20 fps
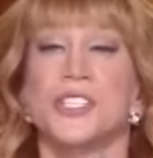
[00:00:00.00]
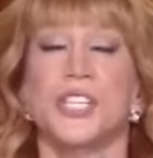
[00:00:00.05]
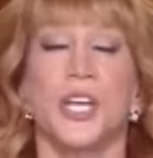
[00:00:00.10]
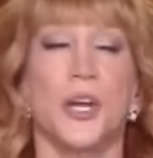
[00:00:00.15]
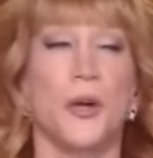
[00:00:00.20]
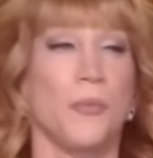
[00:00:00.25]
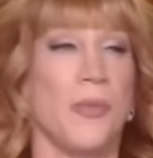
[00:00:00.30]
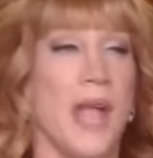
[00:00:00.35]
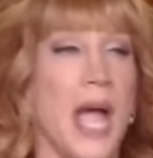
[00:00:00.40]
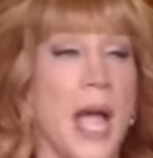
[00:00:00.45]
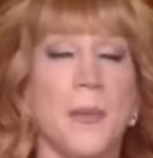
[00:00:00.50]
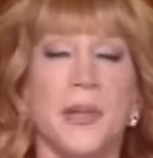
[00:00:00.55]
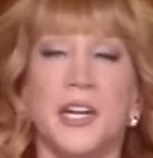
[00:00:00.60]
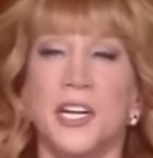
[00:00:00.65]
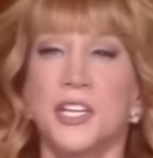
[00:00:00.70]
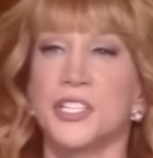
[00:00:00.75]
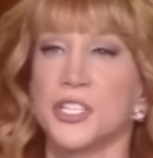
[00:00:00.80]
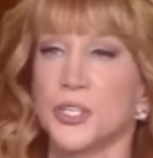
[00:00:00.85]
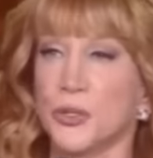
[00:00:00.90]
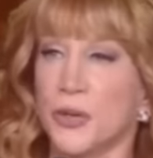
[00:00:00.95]
So I'm
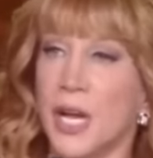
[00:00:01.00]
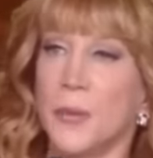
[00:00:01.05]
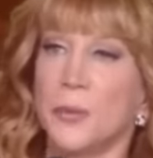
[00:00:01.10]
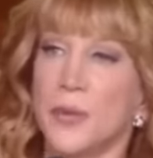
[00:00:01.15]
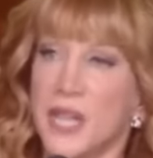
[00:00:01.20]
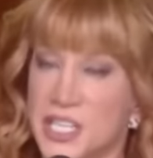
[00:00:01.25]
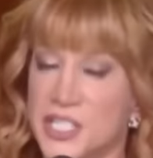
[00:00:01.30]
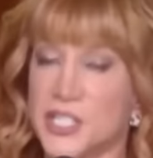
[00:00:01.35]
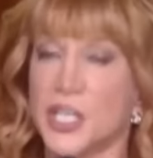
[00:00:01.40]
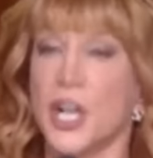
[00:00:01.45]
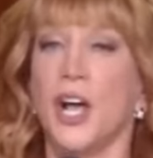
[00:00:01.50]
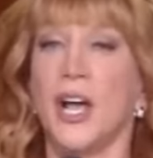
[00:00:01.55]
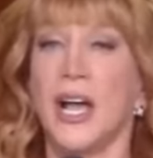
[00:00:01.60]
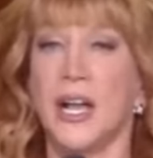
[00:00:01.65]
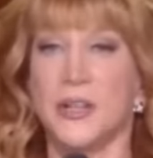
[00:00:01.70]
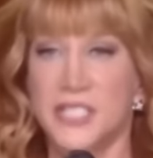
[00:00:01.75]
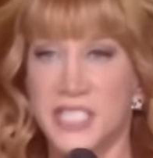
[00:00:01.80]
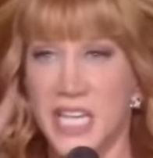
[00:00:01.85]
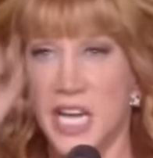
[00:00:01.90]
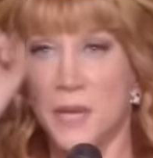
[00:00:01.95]
gonna describe what I
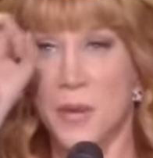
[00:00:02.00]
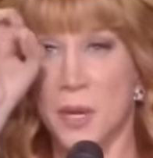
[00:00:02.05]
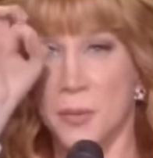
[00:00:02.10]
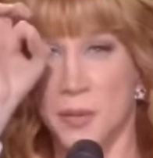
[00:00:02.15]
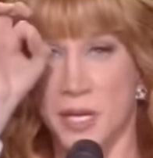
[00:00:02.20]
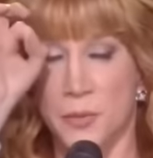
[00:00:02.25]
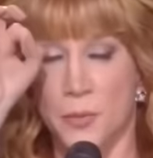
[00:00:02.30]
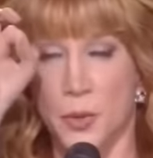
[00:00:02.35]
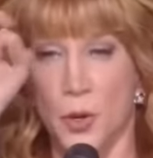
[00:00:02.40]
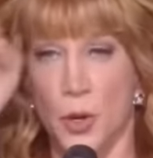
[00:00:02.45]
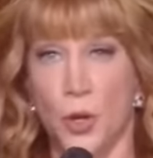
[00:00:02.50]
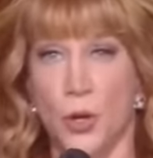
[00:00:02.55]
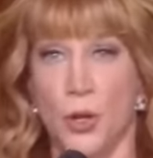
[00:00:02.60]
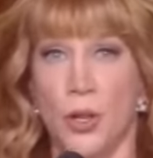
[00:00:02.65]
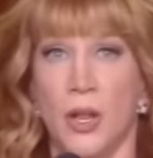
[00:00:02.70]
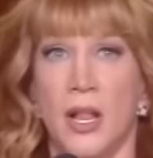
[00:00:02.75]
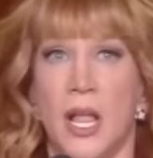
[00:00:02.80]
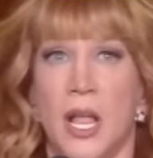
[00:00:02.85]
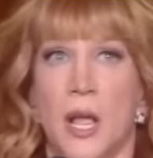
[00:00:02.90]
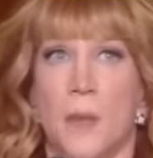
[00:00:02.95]
saw outside my
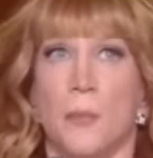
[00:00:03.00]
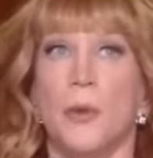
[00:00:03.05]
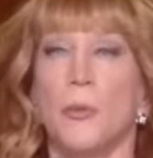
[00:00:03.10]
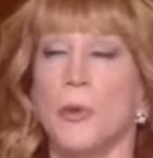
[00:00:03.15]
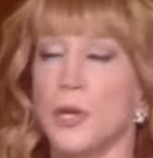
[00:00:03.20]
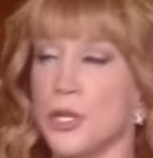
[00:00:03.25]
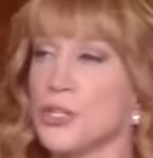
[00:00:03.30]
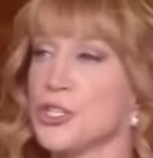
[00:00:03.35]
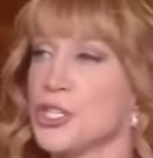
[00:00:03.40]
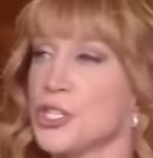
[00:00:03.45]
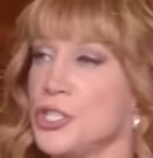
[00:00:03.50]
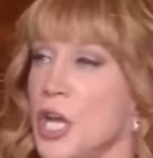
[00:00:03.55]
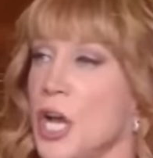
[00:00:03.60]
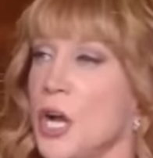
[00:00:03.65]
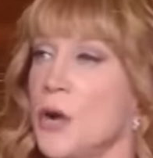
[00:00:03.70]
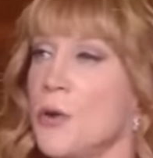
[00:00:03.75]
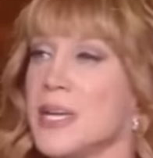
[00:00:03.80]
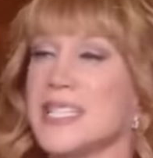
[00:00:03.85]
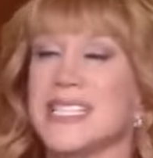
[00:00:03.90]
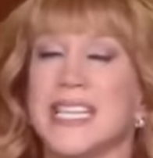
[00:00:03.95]
peephole, but what you should
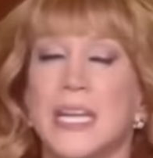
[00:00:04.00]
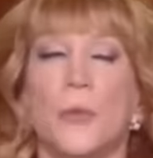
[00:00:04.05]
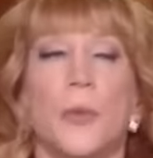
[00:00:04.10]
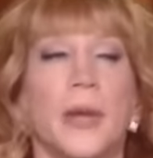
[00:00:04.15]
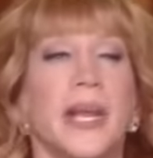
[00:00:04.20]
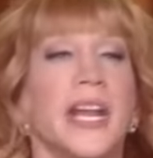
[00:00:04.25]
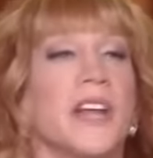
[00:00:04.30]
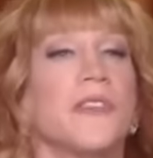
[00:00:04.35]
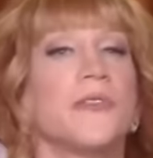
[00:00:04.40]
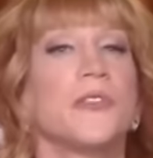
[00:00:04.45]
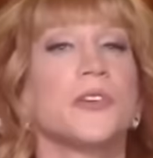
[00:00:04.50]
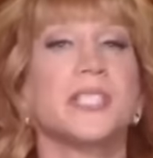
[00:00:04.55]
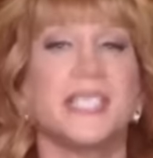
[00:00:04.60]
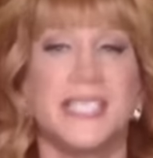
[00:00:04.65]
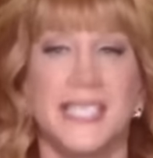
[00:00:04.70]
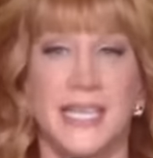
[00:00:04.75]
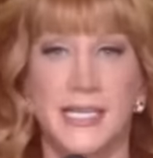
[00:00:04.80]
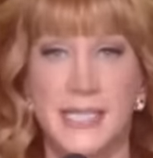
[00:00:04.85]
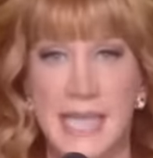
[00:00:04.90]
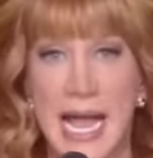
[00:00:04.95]
know is that it went on for
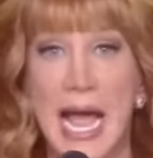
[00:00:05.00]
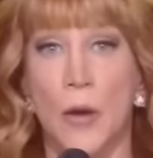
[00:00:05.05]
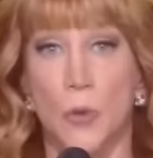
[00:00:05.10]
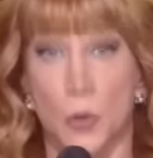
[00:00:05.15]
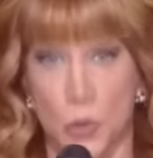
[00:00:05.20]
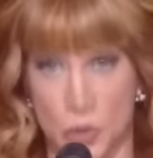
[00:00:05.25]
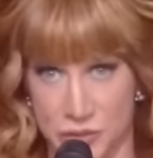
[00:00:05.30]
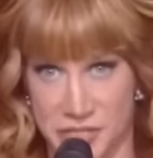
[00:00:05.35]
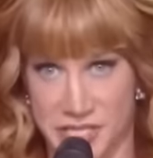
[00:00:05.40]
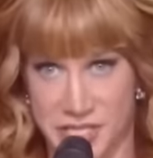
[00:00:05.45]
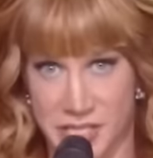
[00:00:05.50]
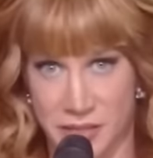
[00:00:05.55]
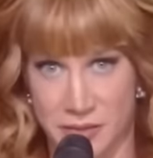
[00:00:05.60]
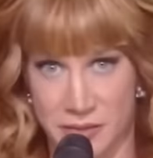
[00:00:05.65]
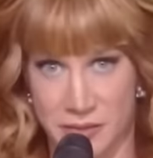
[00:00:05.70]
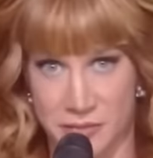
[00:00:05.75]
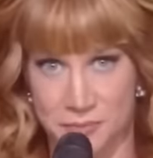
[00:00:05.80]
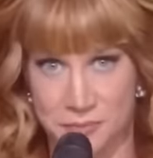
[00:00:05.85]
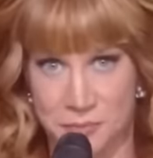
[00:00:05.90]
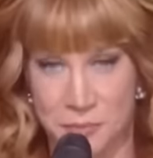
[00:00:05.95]
six hours.
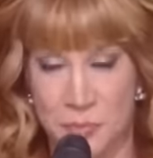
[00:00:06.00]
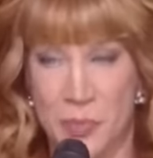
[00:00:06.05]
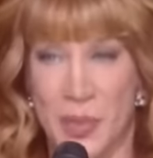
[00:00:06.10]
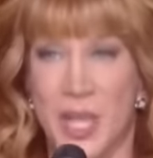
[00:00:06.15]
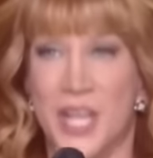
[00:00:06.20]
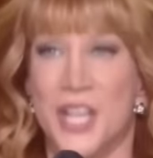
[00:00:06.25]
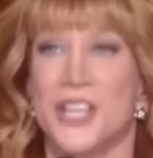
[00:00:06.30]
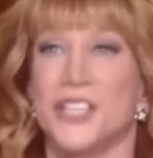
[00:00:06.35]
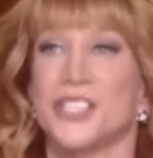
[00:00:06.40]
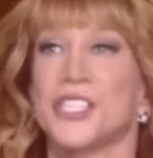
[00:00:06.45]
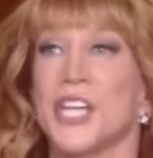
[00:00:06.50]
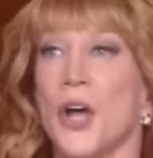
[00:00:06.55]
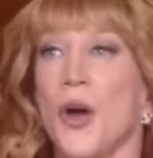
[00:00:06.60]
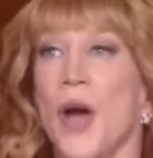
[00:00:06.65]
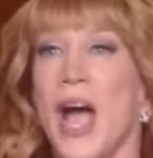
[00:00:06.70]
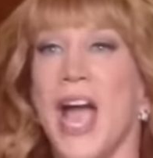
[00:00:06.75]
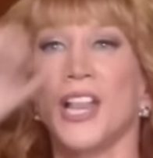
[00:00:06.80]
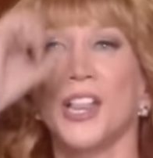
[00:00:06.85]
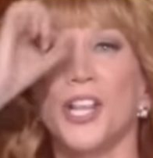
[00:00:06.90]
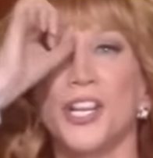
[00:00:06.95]
So
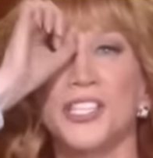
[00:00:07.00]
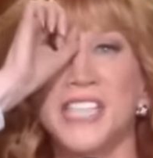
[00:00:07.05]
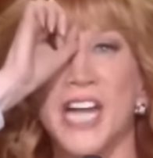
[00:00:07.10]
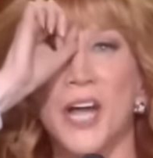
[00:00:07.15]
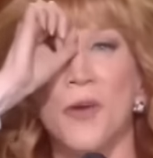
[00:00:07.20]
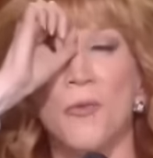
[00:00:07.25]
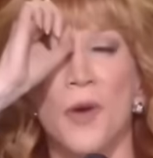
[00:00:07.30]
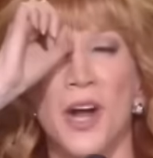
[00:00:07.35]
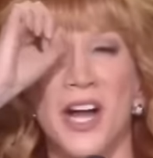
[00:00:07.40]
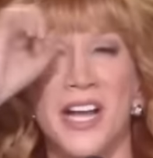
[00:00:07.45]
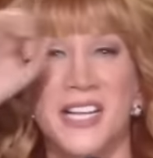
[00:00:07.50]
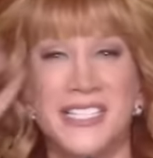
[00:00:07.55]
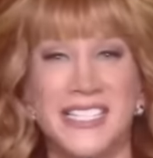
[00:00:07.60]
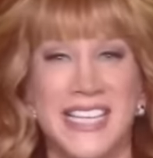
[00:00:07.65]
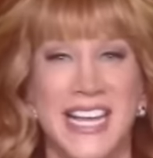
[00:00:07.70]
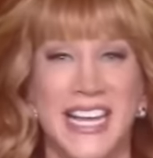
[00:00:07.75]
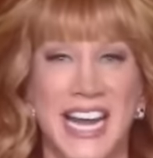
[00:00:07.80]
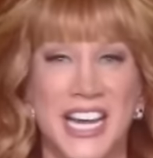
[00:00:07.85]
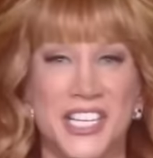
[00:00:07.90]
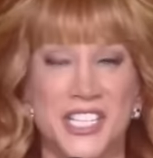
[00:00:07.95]
I looked out
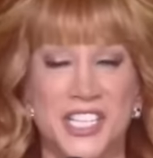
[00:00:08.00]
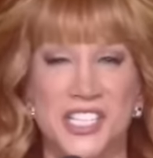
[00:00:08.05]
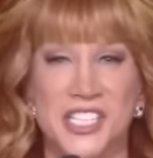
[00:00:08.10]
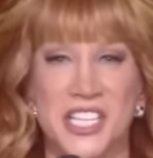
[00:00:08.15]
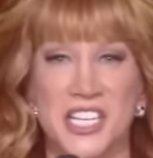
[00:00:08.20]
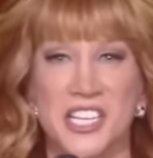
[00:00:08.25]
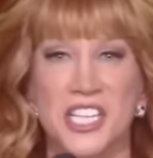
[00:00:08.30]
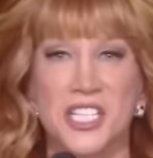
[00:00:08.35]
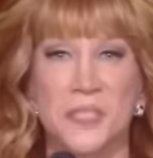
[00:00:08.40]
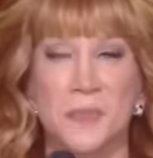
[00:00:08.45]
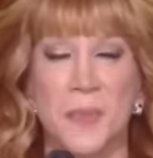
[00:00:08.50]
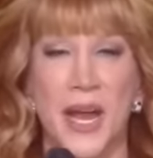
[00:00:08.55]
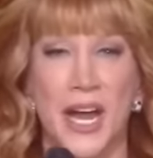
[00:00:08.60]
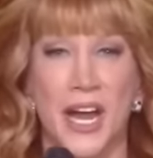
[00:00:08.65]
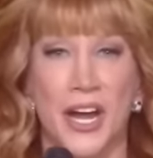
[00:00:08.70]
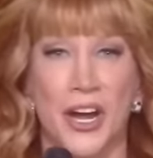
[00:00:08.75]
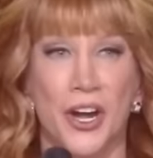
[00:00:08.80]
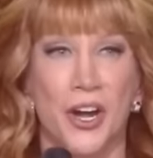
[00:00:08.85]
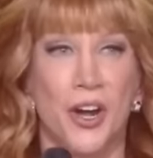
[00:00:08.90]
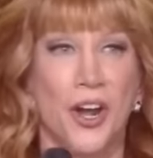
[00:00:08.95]
once and I just see this
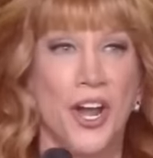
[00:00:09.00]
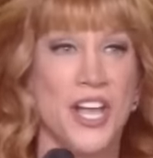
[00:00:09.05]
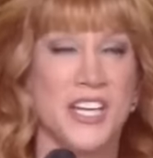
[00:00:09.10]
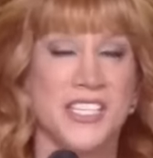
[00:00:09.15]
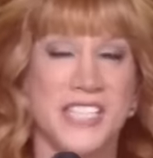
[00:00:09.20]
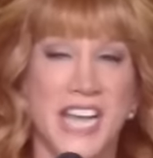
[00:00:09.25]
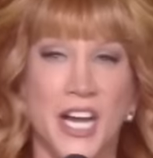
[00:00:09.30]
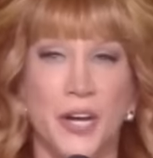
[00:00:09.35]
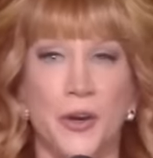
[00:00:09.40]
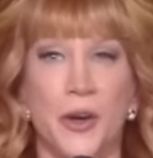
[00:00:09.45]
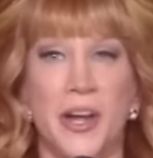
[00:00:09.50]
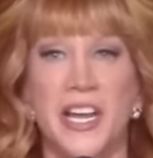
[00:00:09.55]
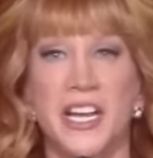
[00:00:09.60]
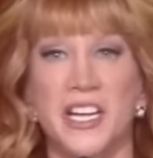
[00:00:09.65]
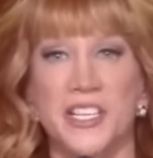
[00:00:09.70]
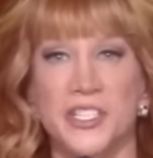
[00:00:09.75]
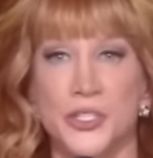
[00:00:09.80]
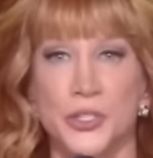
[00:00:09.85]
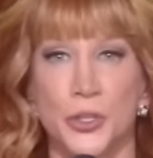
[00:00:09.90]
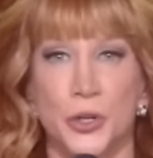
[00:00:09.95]
bear
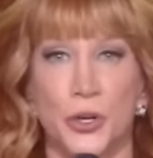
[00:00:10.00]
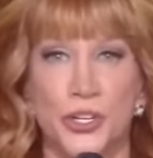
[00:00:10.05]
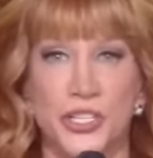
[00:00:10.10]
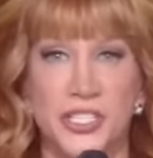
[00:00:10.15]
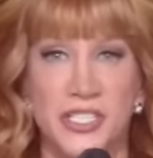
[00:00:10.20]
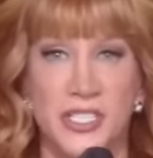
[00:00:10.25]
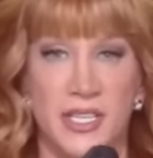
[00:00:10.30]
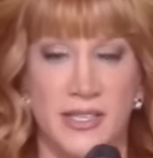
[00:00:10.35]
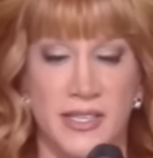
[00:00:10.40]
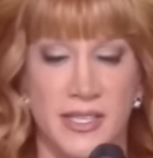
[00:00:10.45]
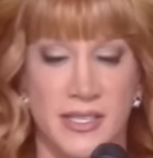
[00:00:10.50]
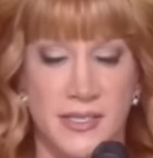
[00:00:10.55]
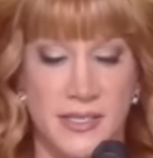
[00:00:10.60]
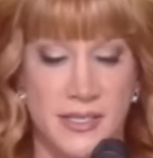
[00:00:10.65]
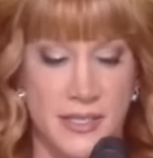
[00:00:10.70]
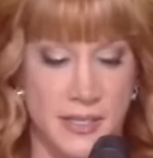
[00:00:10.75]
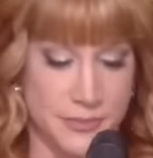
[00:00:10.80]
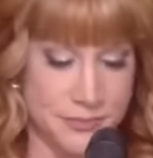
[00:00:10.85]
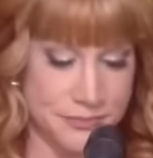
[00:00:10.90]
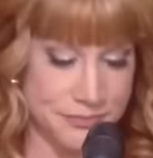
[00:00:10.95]
decorating his door just like
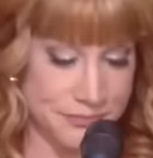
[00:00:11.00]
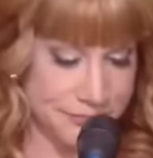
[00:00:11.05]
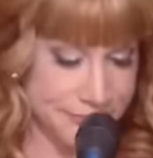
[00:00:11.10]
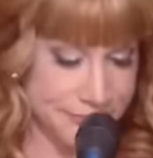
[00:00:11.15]
this.